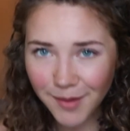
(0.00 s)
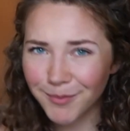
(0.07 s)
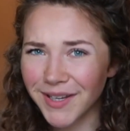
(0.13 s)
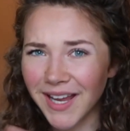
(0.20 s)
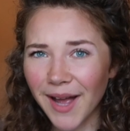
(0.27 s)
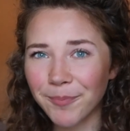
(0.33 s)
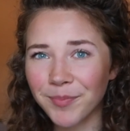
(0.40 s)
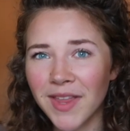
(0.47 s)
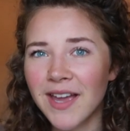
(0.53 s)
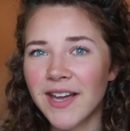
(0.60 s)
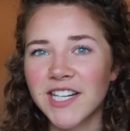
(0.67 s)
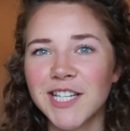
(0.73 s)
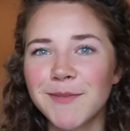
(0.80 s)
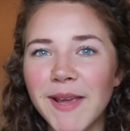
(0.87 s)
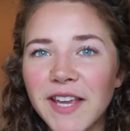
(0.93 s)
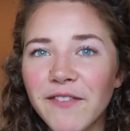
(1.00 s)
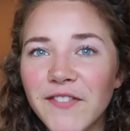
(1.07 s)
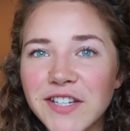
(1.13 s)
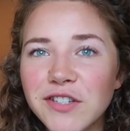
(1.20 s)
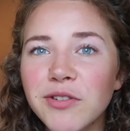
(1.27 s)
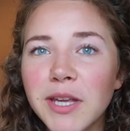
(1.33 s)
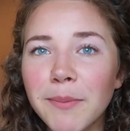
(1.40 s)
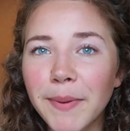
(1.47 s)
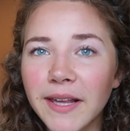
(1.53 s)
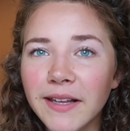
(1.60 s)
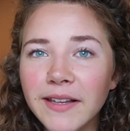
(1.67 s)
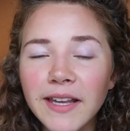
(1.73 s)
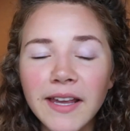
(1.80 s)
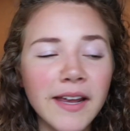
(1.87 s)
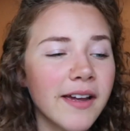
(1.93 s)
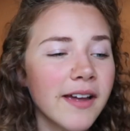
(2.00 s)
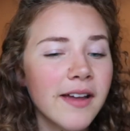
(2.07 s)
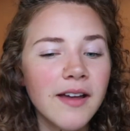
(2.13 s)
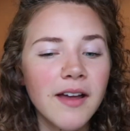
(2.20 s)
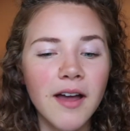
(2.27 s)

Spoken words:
but yeah, just make it visually appealing.